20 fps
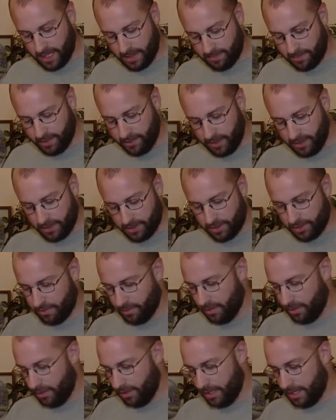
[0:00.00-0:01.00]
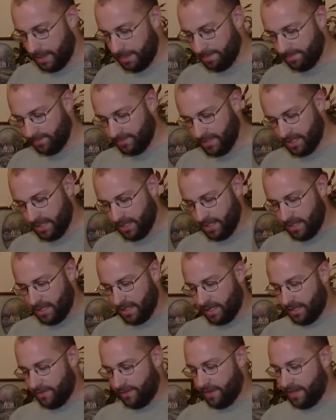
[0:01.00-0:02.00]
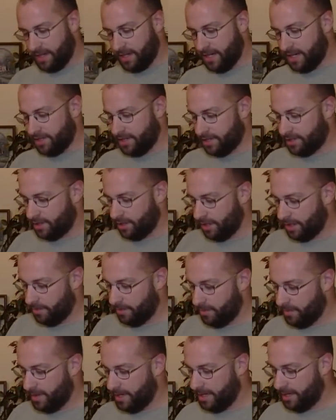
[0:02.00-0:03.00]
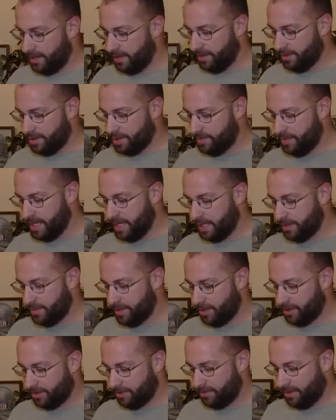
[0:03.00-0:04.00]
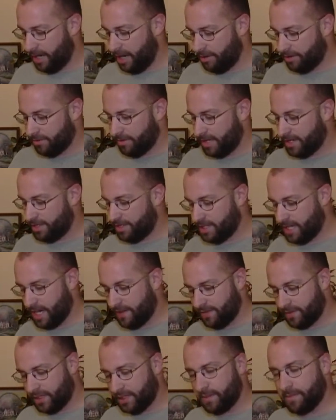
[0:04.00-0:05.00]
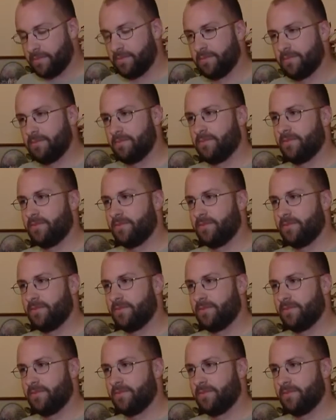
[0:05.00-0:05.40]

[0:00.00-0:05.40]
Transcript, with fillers: that period so early. I find necessary when we speak about how Christ died for the